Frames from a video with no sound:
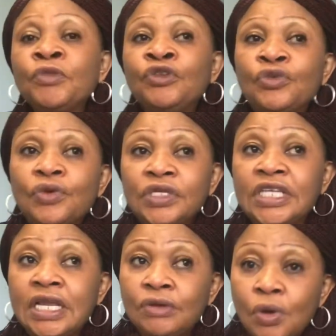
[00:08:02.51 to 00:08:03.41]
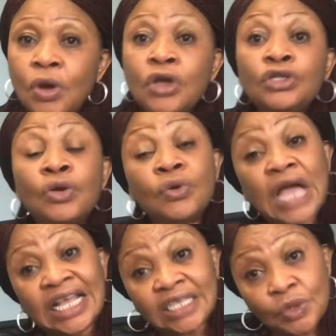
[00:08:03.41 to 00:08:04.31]
So he said, go. So
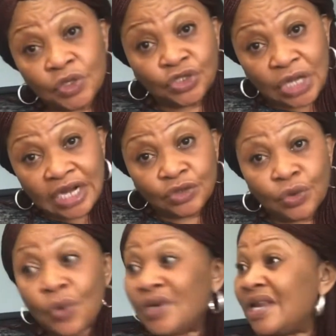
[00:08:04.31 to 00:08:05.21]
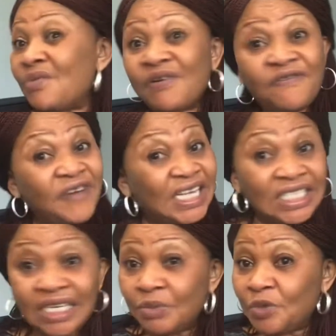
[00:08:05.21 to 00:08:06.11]
as he was trying to go in, they were
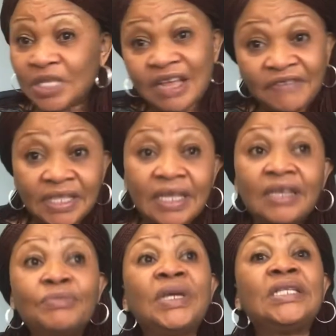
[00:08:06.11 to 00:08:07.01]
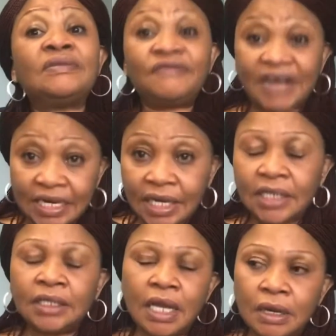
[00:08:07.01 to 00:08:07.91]
fighting him with everything, but finally,
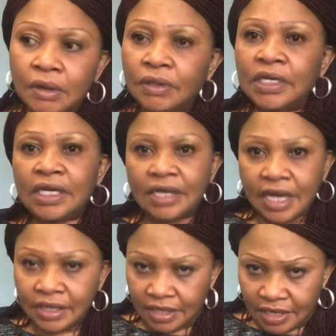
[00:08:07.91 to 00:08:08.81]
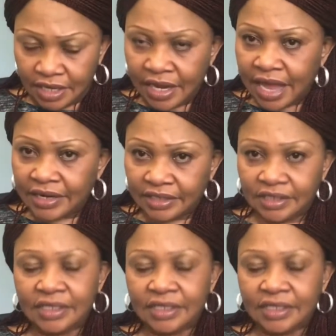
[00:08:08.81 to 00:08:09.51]
thank God, he got it.